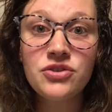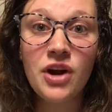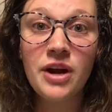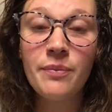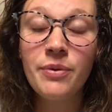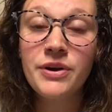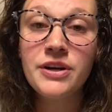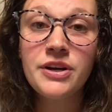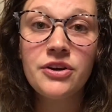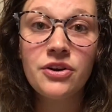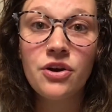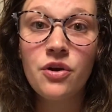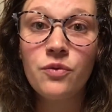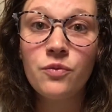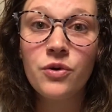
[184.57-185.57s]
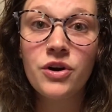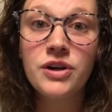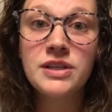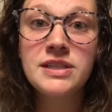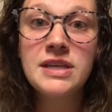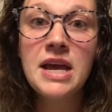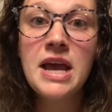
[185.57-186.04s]
Try to put it in your own
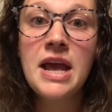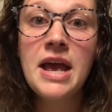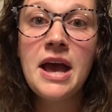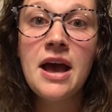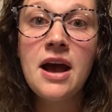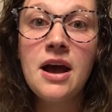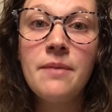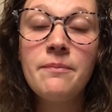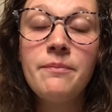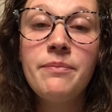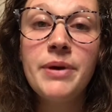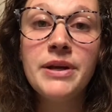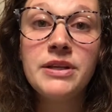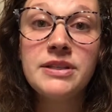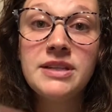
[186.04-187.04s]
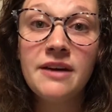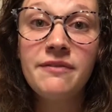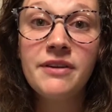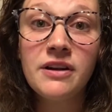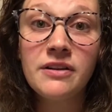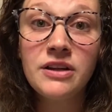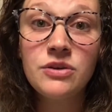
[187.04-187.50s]
words, but
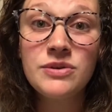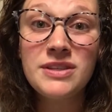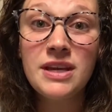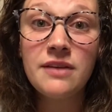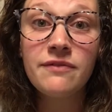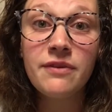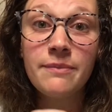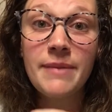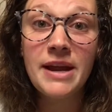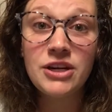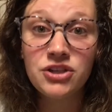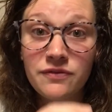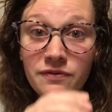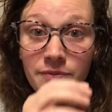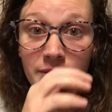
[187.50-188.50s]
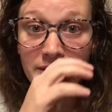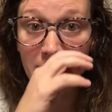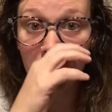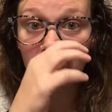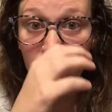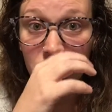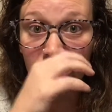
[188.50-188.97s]
definitely use the information from the
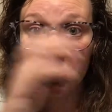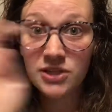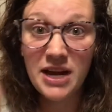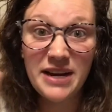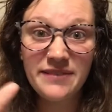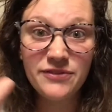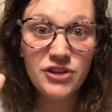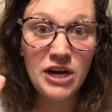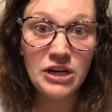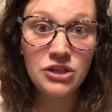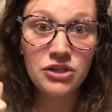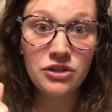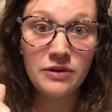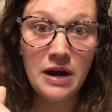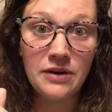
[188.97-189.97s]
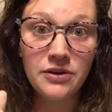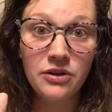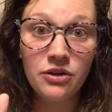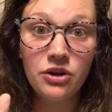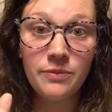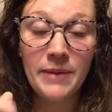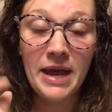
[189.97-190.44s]
text. Just kind of change it around a
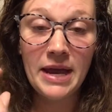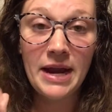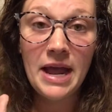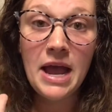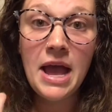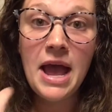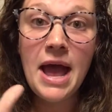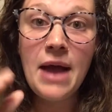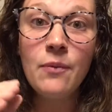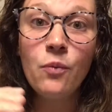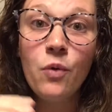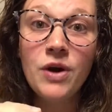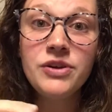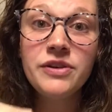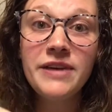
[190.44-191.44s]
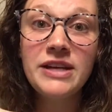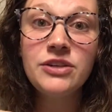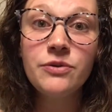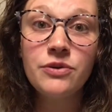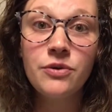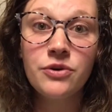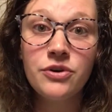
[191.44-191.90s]
little bit. What do they
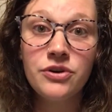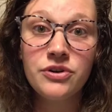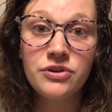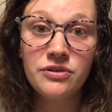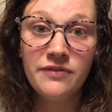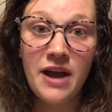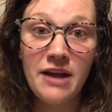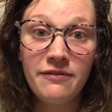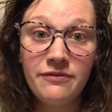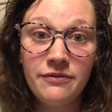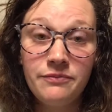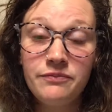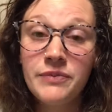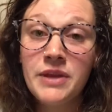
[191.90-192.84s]
do in order to survive?